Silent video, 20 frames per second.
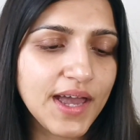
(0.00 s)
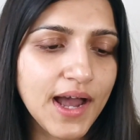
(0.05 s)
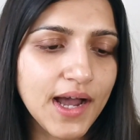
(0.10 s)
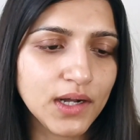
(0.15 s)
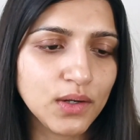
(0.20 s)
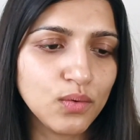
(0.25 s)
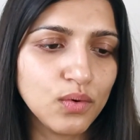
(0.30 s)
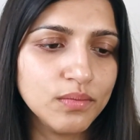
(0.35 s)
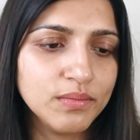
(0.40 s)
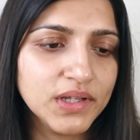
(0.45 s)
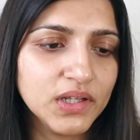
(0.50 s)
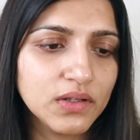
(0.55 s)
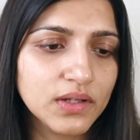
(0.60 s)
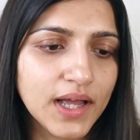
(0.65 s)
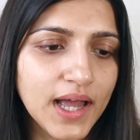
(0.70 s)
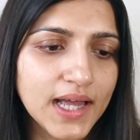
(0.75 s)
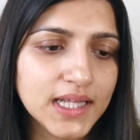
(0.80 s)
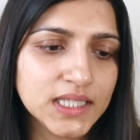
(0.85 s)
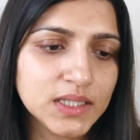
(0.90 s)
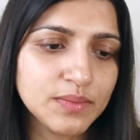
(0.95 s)
Aqua Milk
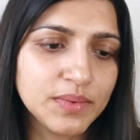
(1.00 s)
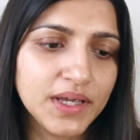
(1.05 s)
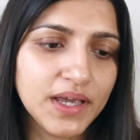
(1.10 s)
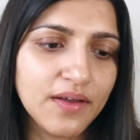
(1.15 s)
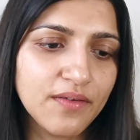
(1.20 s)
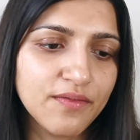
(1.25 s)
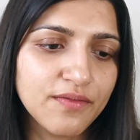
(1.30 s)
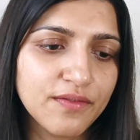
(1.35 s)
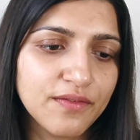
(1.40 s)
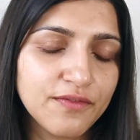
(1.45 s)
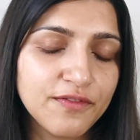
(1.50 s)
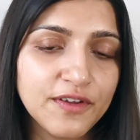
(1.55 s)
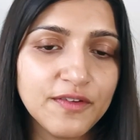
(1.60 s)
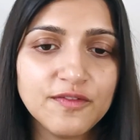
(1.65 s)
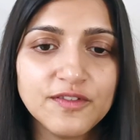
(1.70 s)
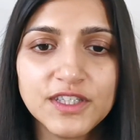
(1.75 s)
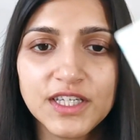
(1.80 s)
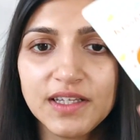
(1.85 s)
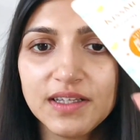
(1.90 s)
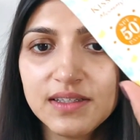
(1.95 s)
SPF 50.